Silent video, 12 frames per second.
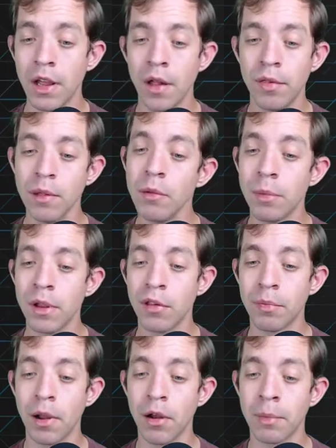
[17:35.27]
Seem to be
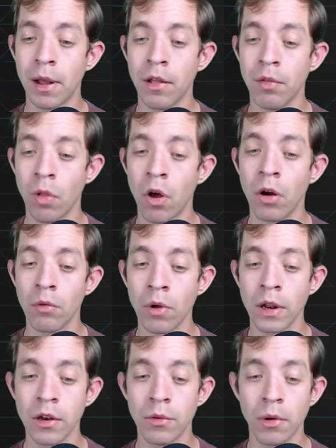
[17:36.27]
inspired by
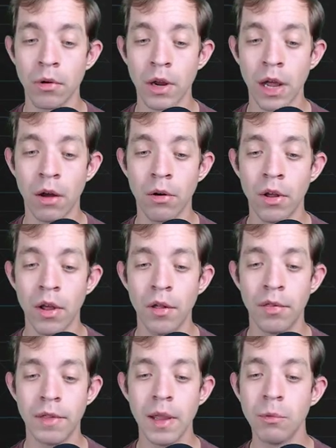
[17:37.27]
long-running Twitter account
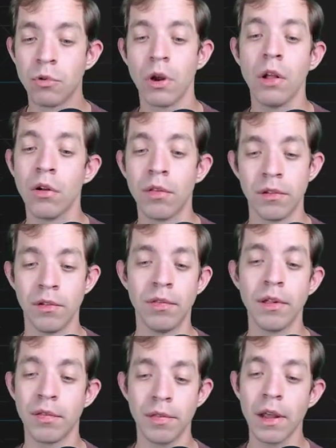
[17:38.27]
Steam Trailers in
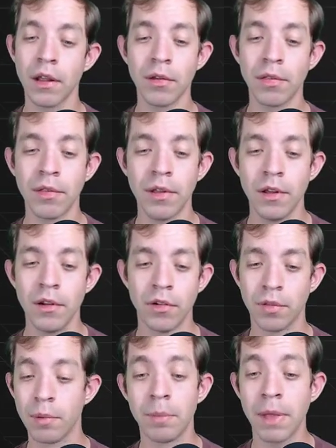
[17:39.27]
6 Seconds.
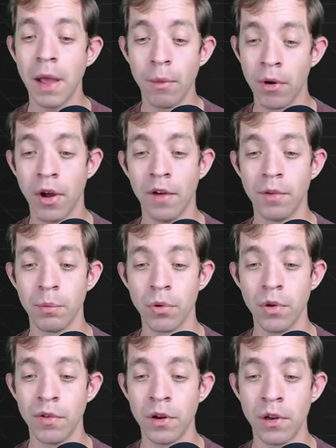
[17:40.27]
Just rip that one off, a
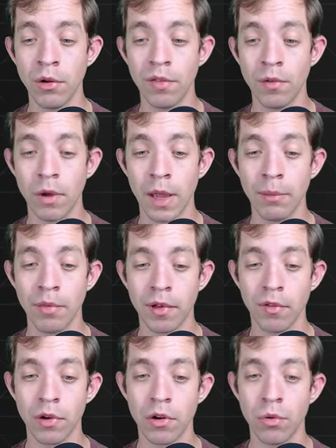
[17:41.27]
proven and useful game
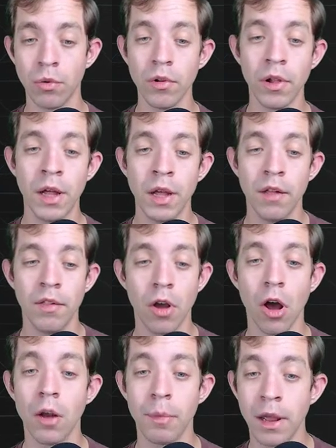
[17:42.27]
discovery tool. The
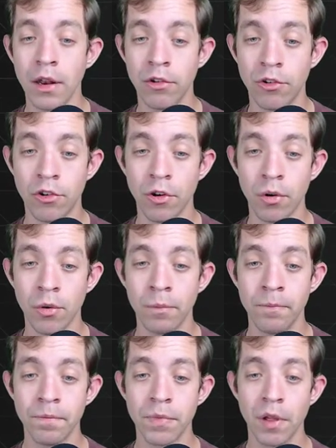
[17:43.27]
automated show
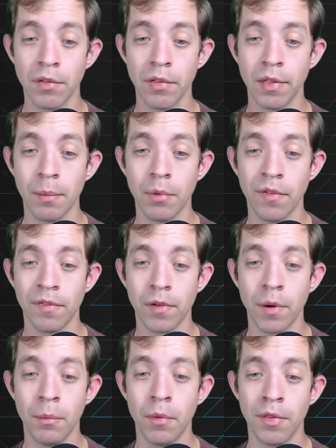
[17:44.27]
is assembled
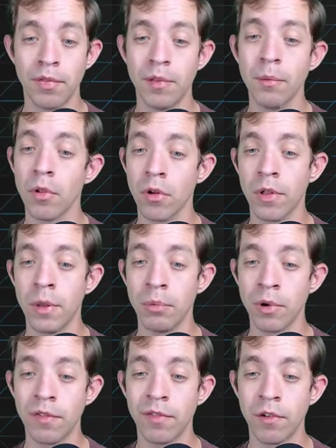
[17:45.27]
from similarly
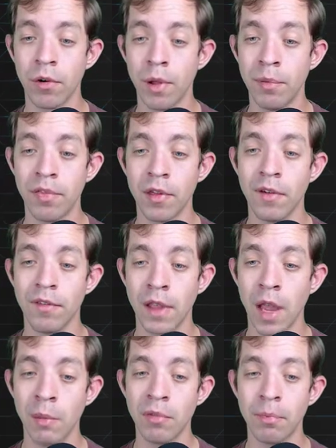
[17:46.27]
brief clips of
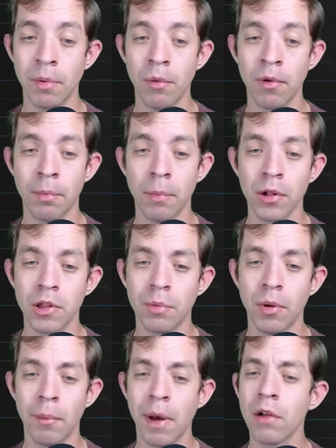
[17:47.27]
games, but with
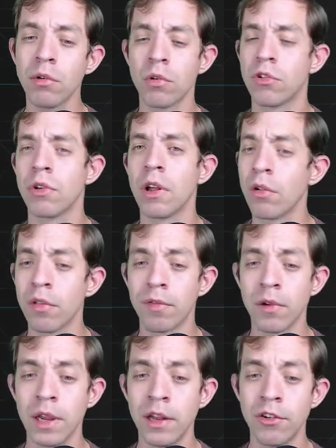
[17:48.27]
multiple micro trailers for
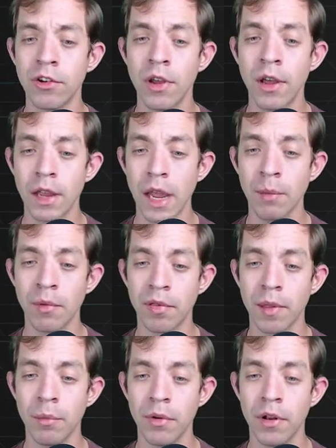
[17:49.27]
each game
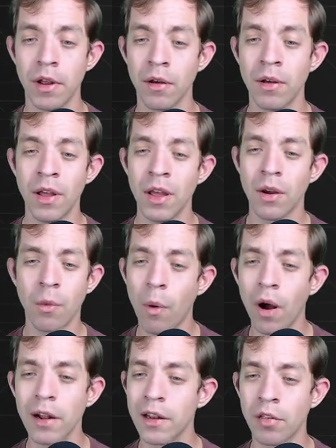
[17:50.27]
assembled in a
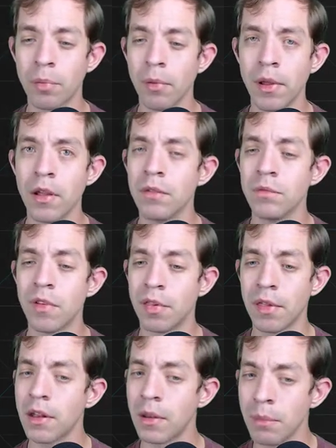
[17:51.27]
quad display
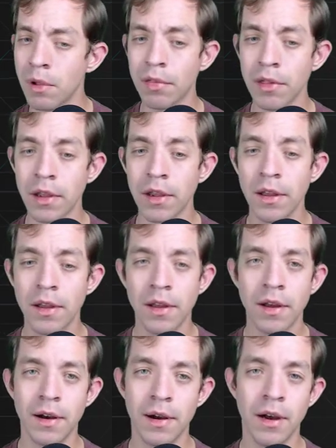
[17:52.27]
set to music.
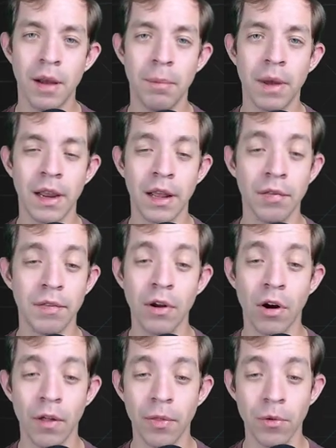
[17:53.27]
I guess the
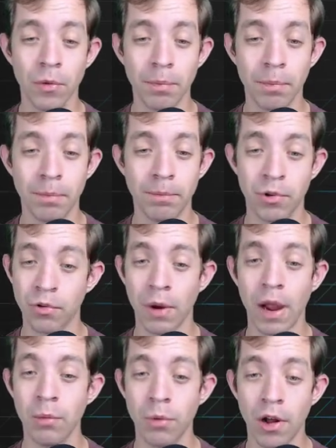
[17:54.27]
author
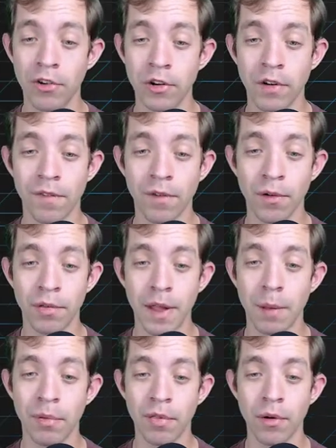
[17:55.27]
tried watching the first
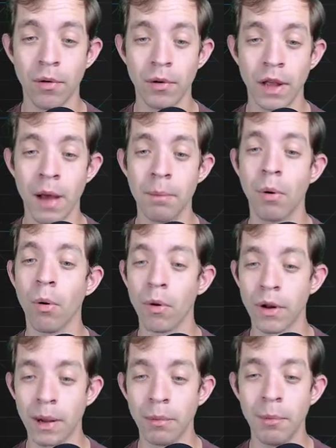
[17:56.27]
episode, got bored
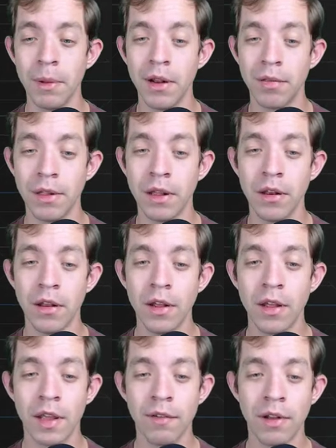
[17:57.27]
a couple minutes in,
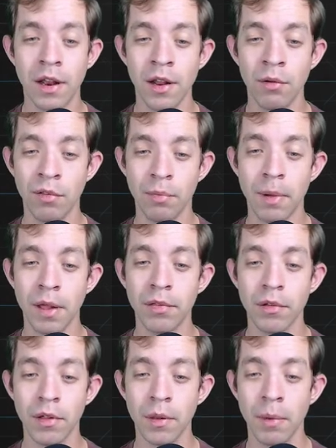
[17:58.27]
given that it was
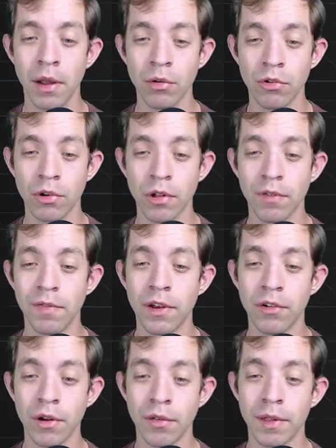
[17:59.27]
basically a micro trailer
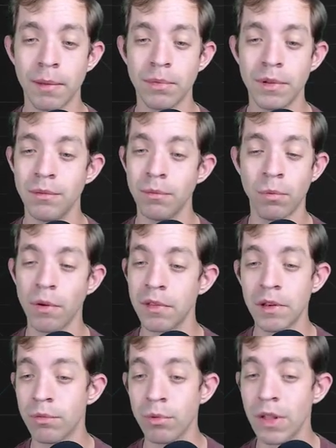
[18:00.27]
feature, except
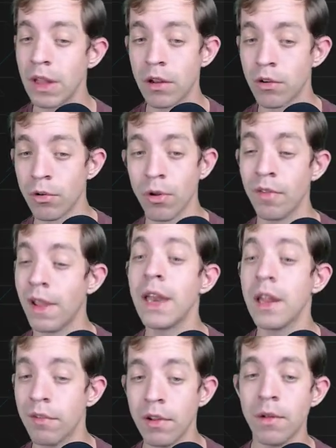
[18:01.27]
wasn't really in control of any
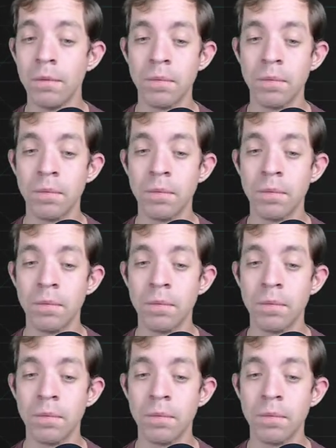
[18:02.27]
of it.